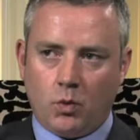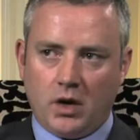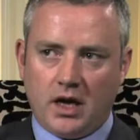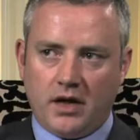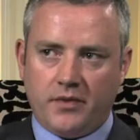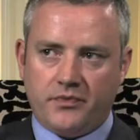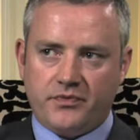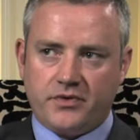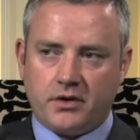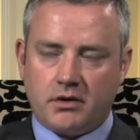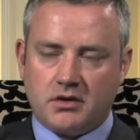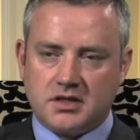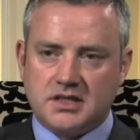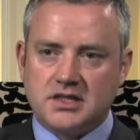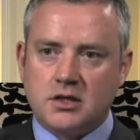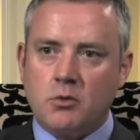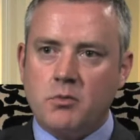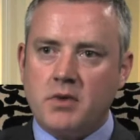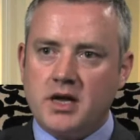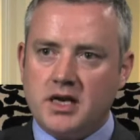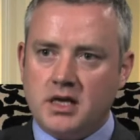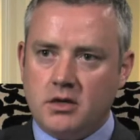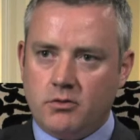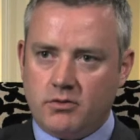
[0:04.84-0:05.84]
Well, there are so
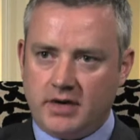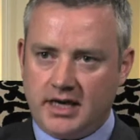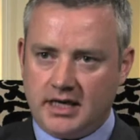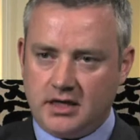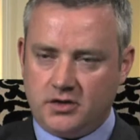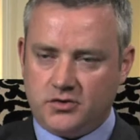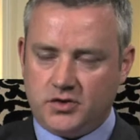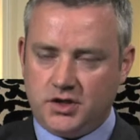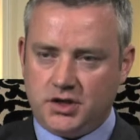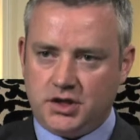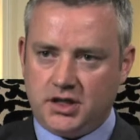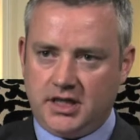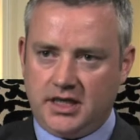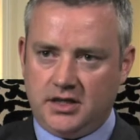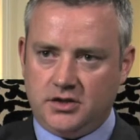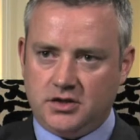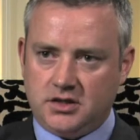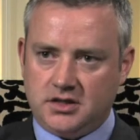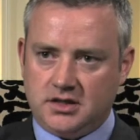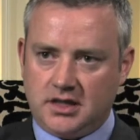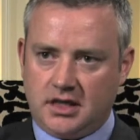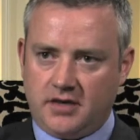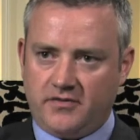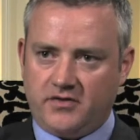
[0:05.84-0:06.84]
many regulatory
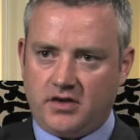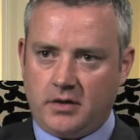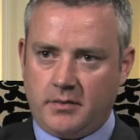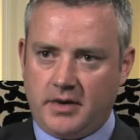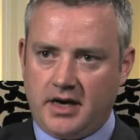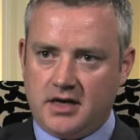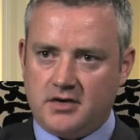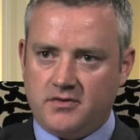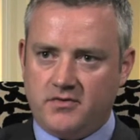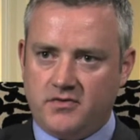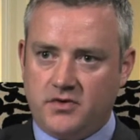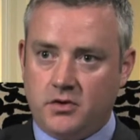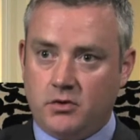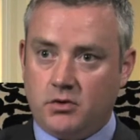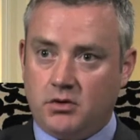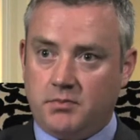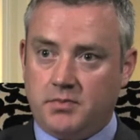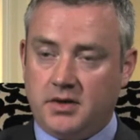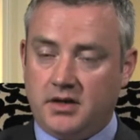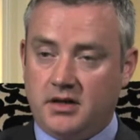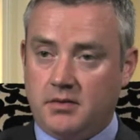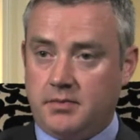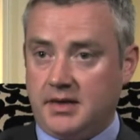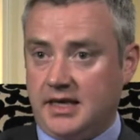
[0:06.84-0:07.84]
changes that have come out of
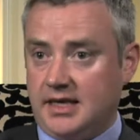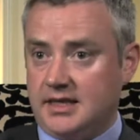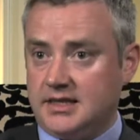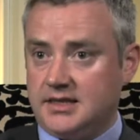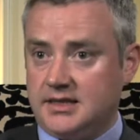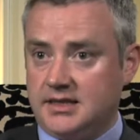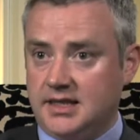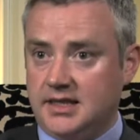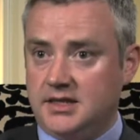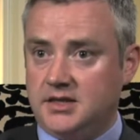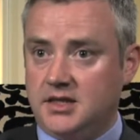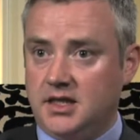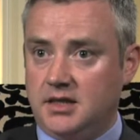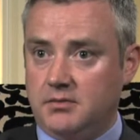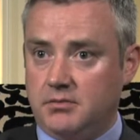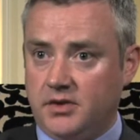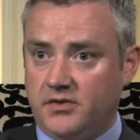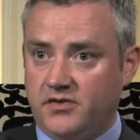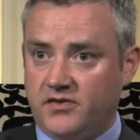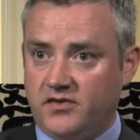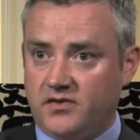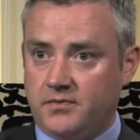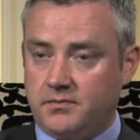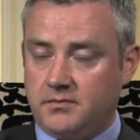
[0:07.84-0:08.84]
Europe in the past 18
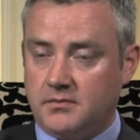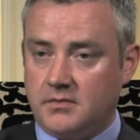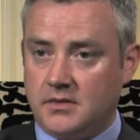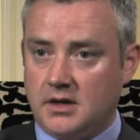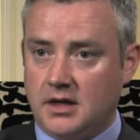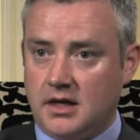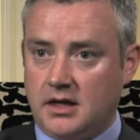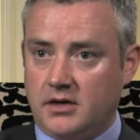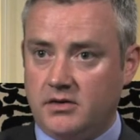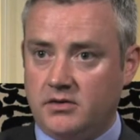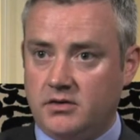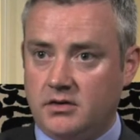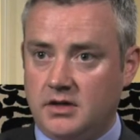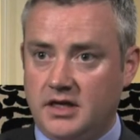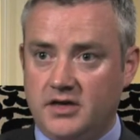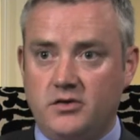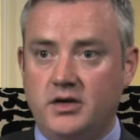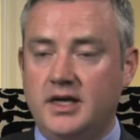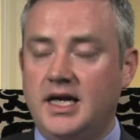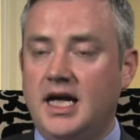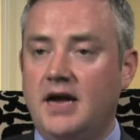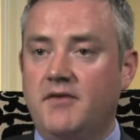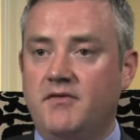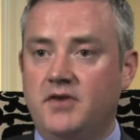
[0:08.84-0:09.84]
months, and
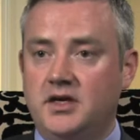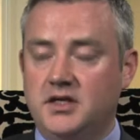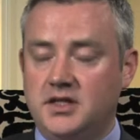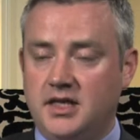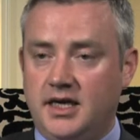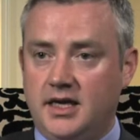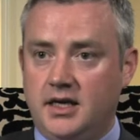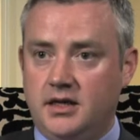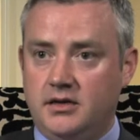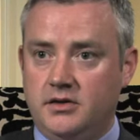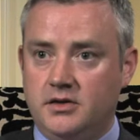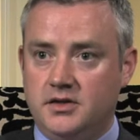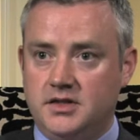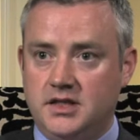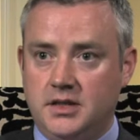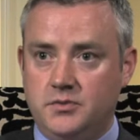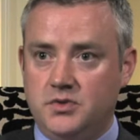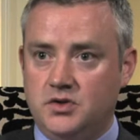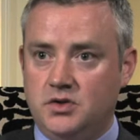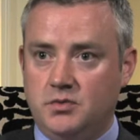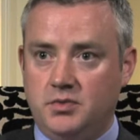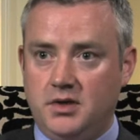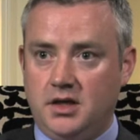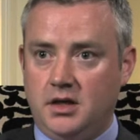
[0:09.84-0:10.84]
literally every day there
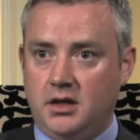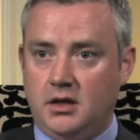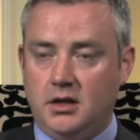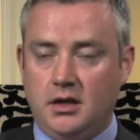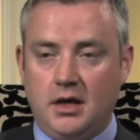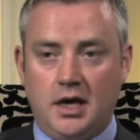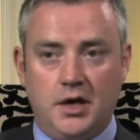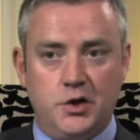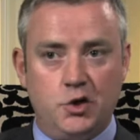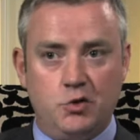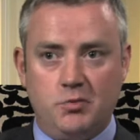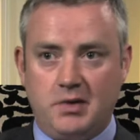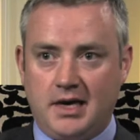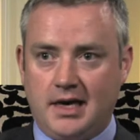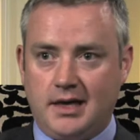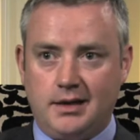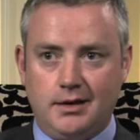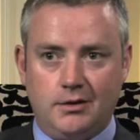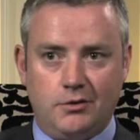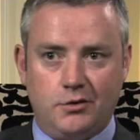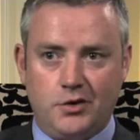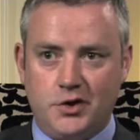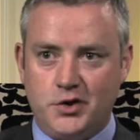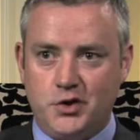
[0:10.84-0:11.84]
seems to be a new
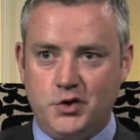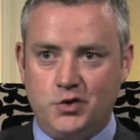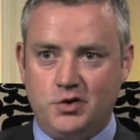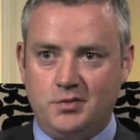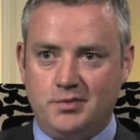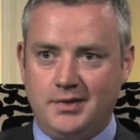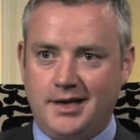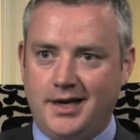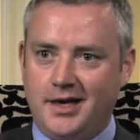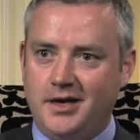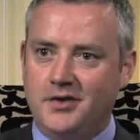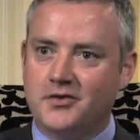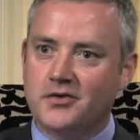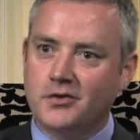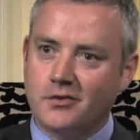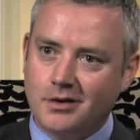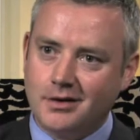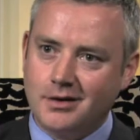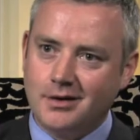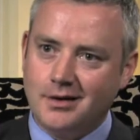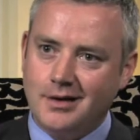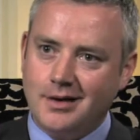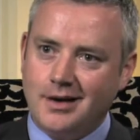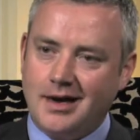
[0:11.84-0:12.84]
battle or a new debate
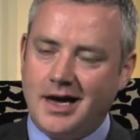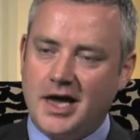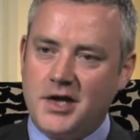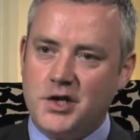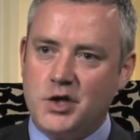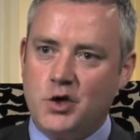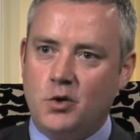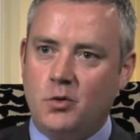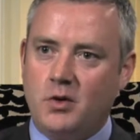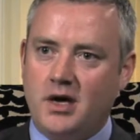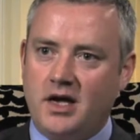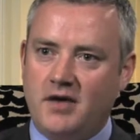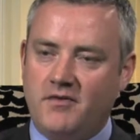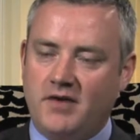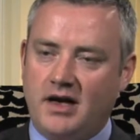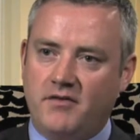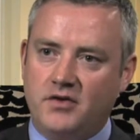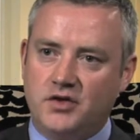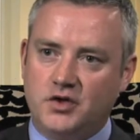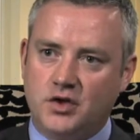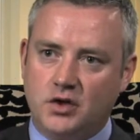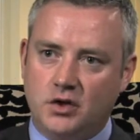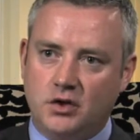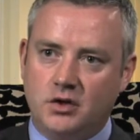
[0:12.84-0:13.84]
or a new way of
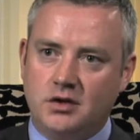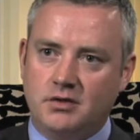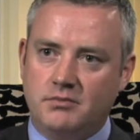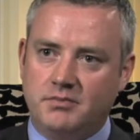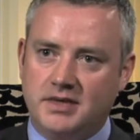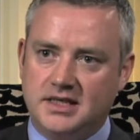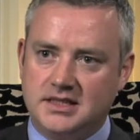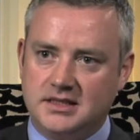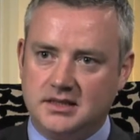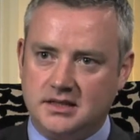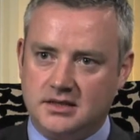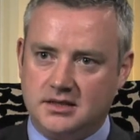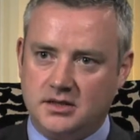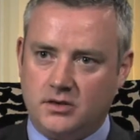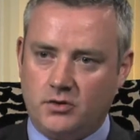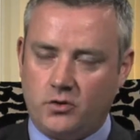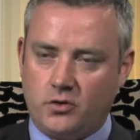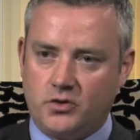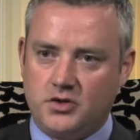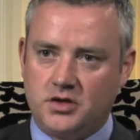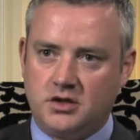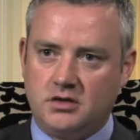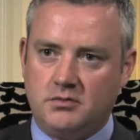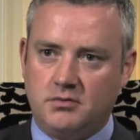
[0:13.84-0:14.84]
having to look at business in
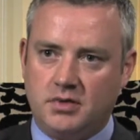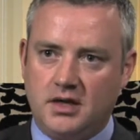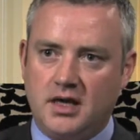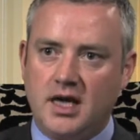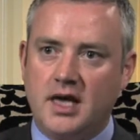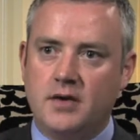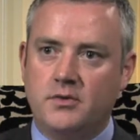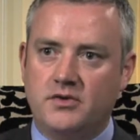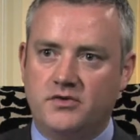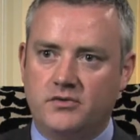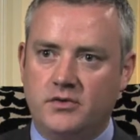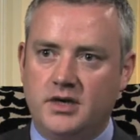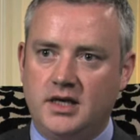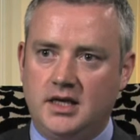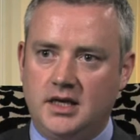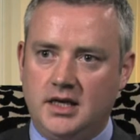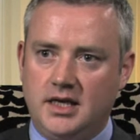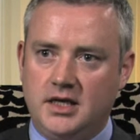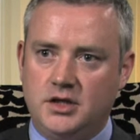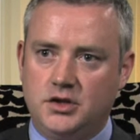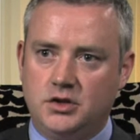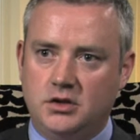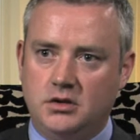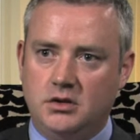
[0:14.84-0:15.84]
order to comply with
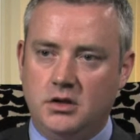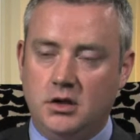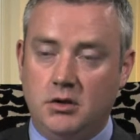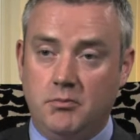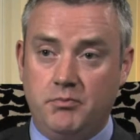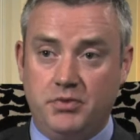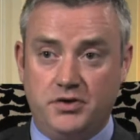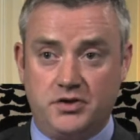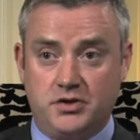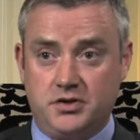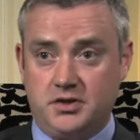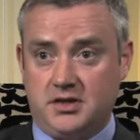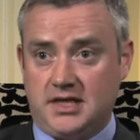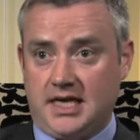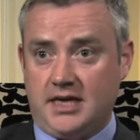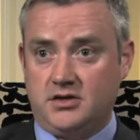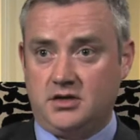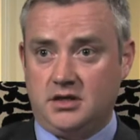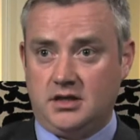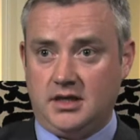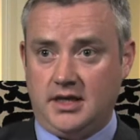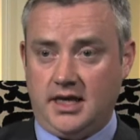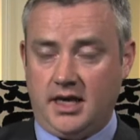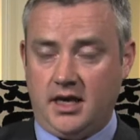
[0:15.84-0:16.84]
regulation. But
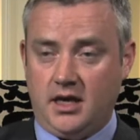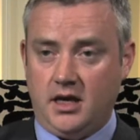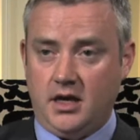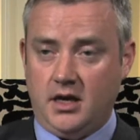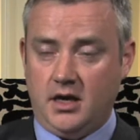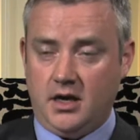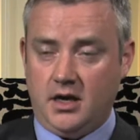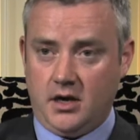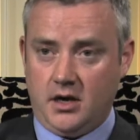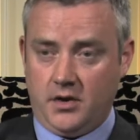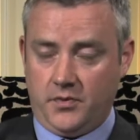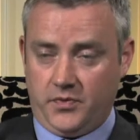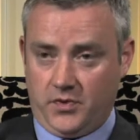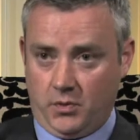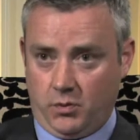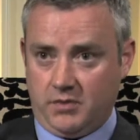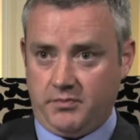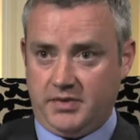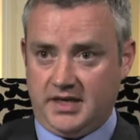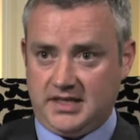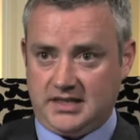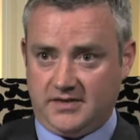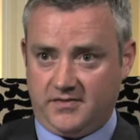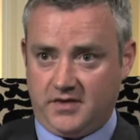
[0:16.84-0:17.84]
undoubtedly, the
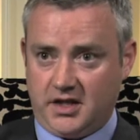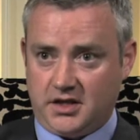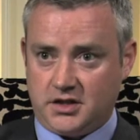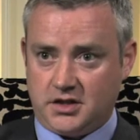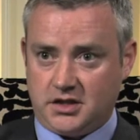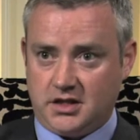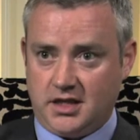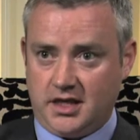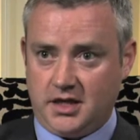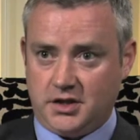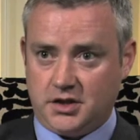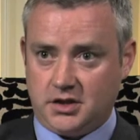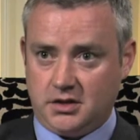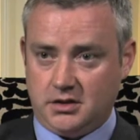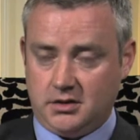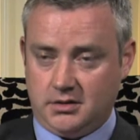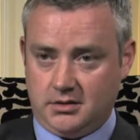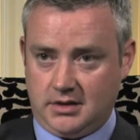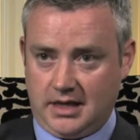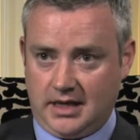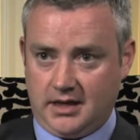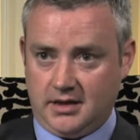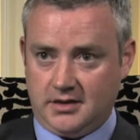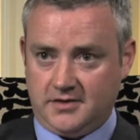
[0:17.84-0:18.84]
one piece of legislation
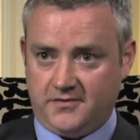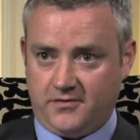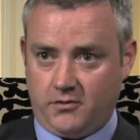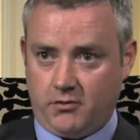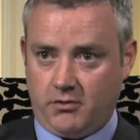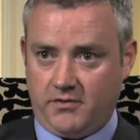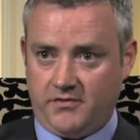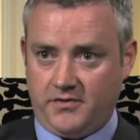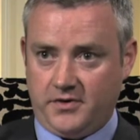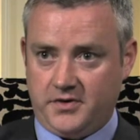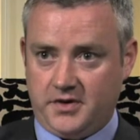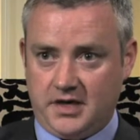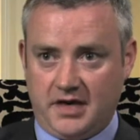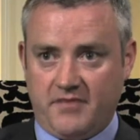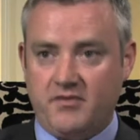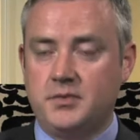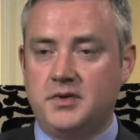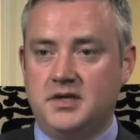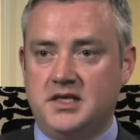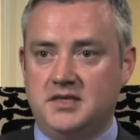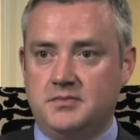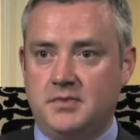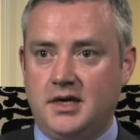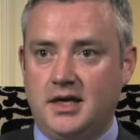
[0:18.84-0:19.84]
that is forefront in
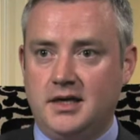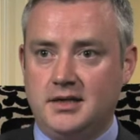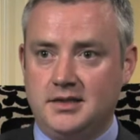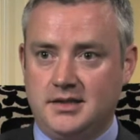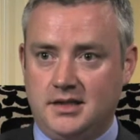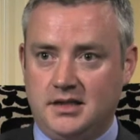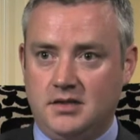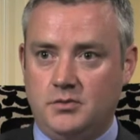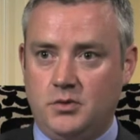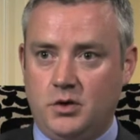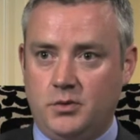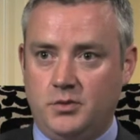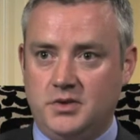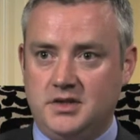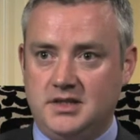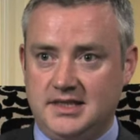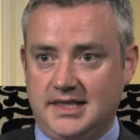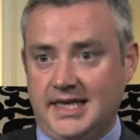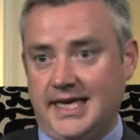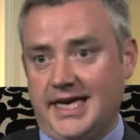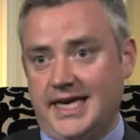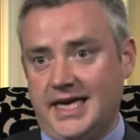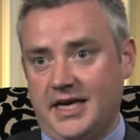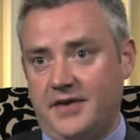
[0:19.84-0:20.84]
everybody's minds at the moment is
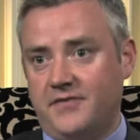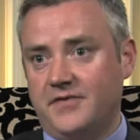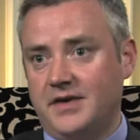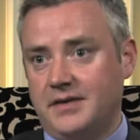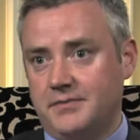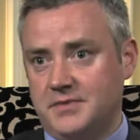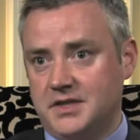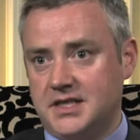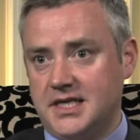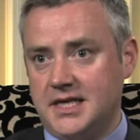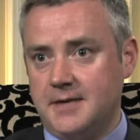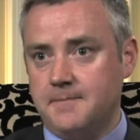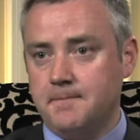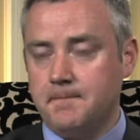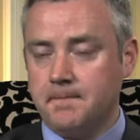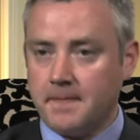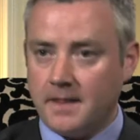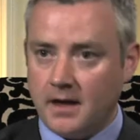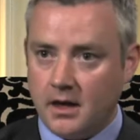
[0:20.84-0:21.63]
AIFMD.